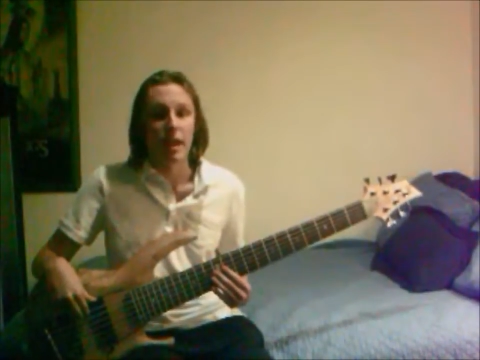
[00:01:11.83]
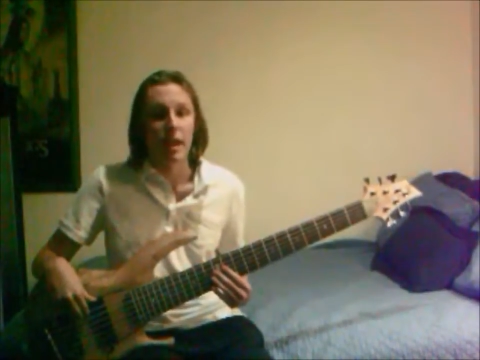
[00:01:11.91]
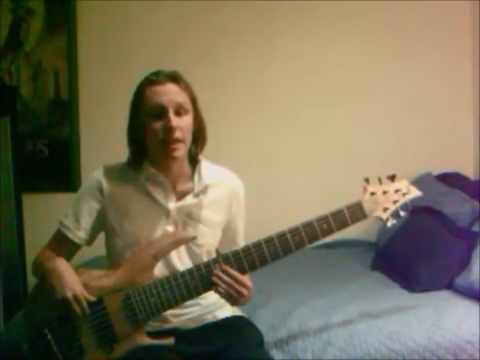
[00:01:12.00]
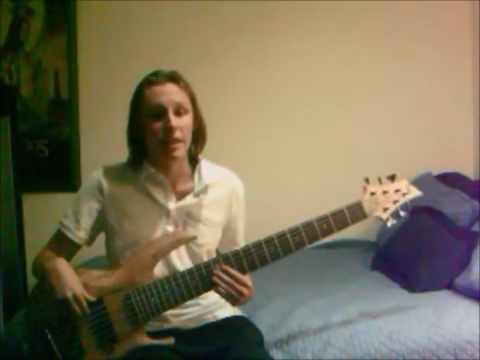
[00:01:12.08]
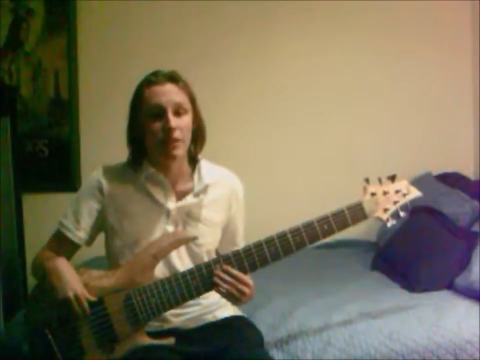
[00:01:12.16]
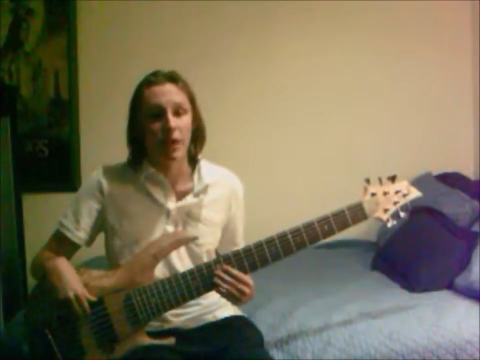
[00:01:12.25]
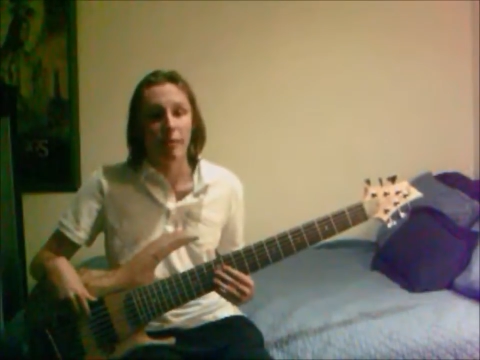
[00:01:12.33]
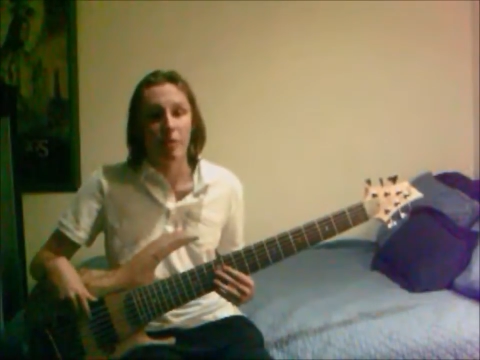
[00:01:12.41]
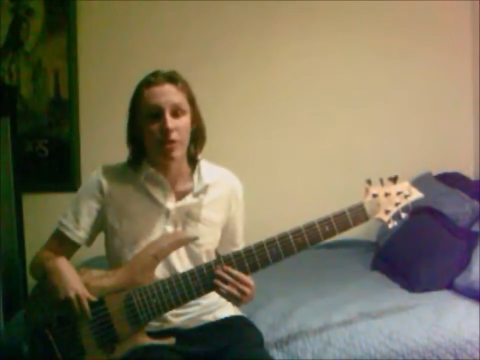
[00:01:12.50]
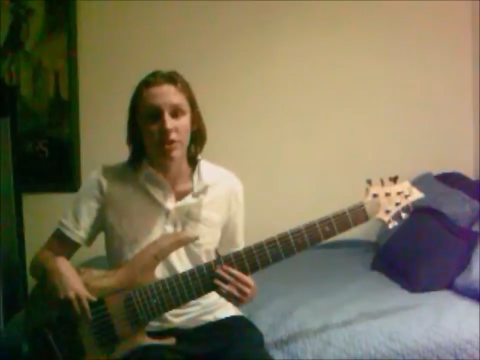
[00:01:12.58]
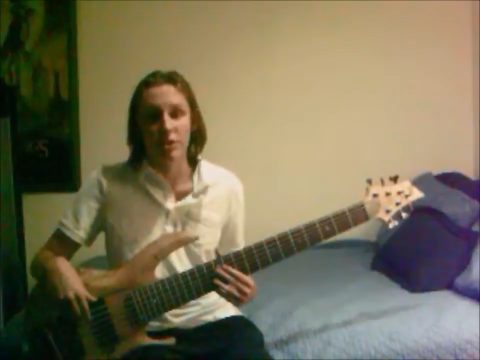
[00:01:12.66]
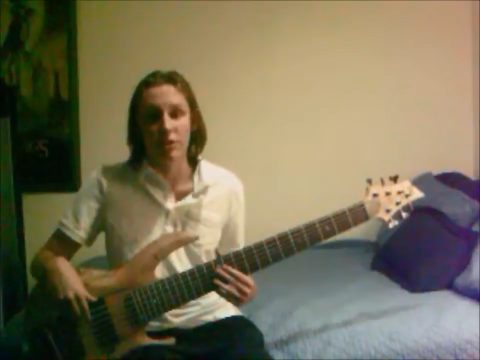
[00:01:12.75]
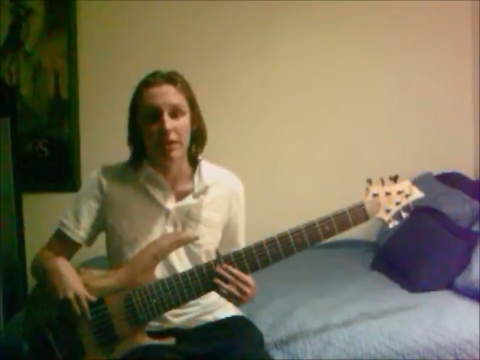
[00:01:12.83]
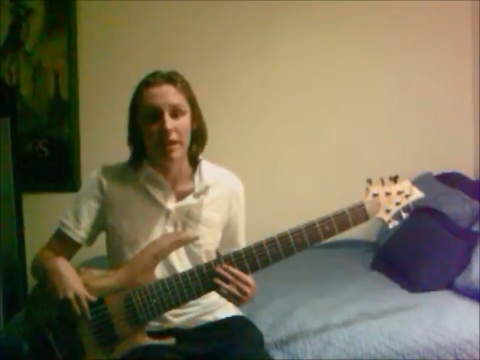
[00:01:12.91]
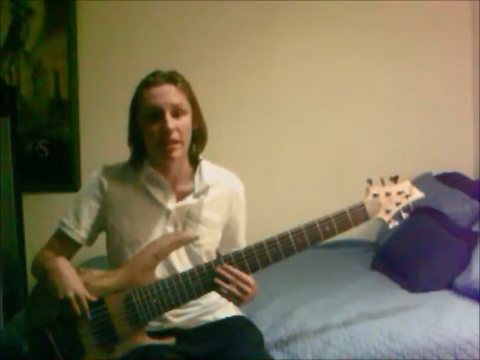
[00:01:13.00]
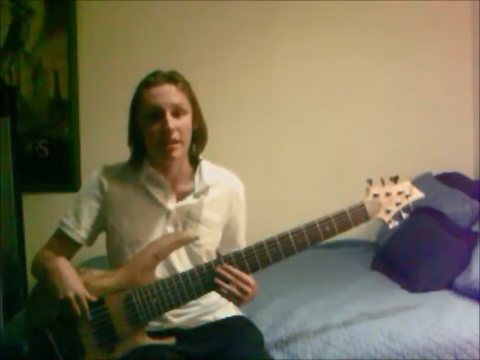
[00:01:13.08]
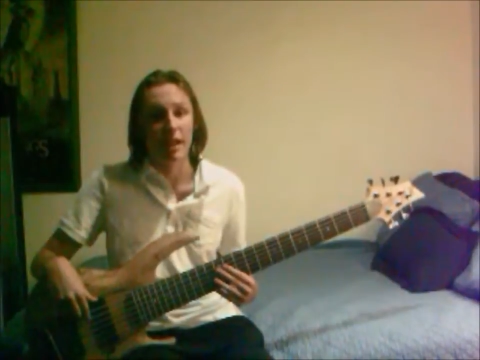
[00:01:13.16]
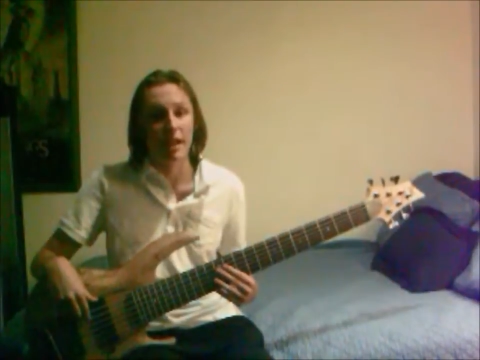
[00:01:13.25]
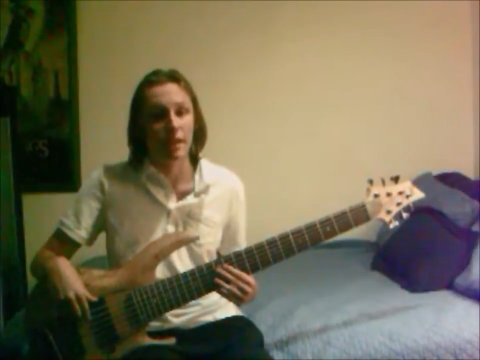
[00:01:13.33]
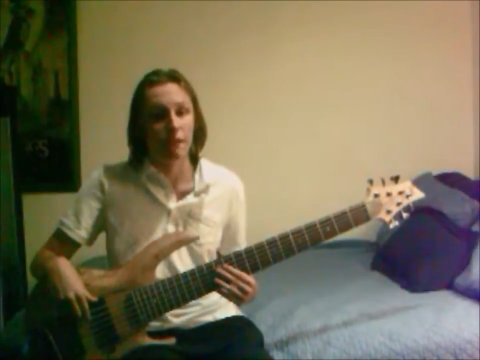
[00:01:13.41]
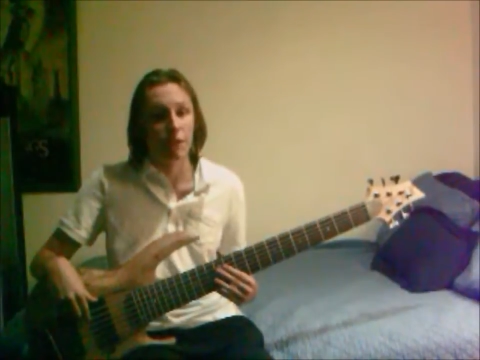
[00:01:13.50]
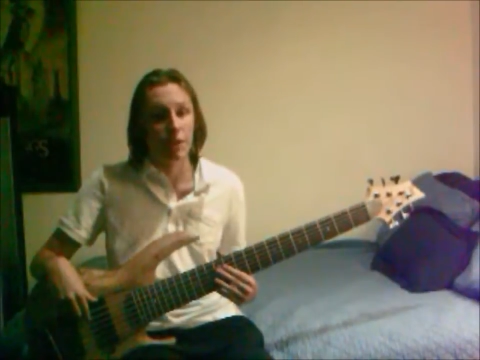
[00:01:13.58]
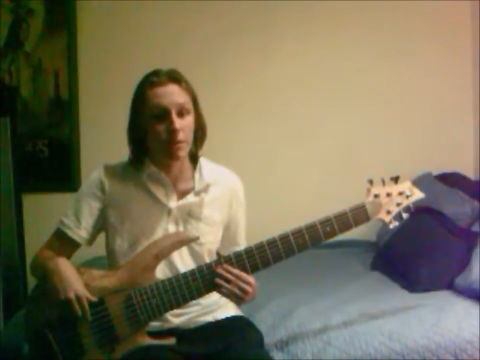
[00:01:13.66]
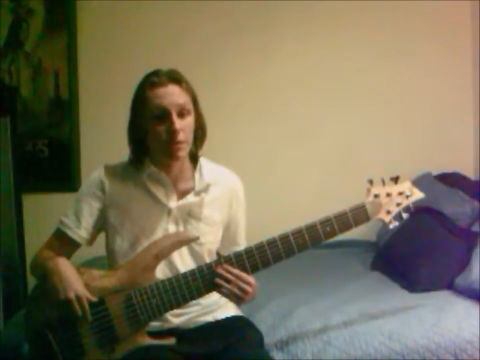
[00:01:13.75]
and this vibration creates the
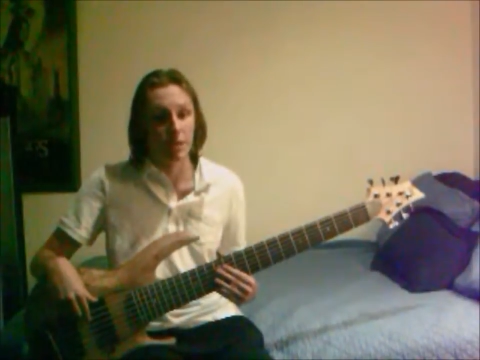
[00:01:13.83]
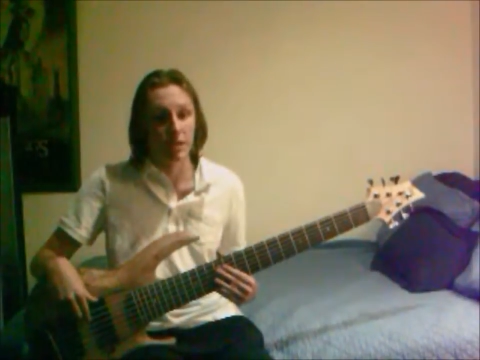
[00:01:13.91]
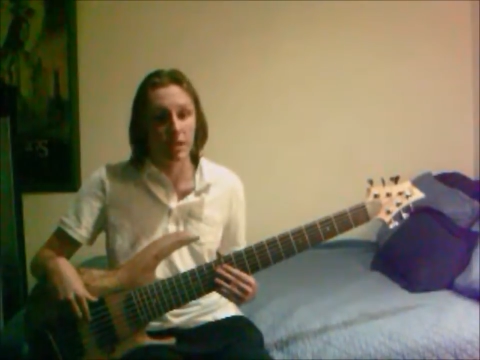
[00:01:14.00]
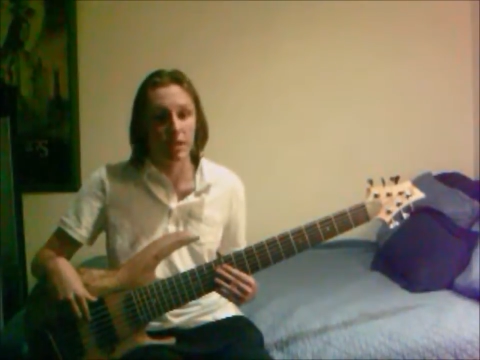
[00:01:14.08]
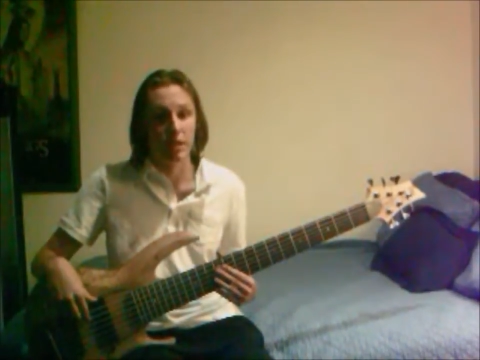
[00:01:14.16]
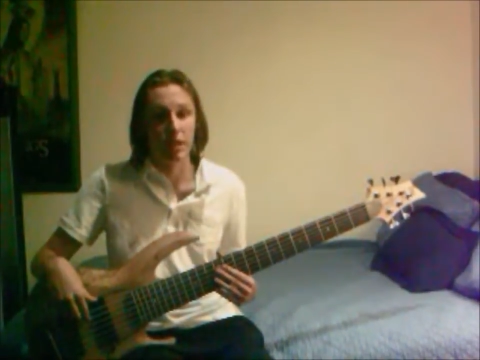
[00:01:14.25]
frequency.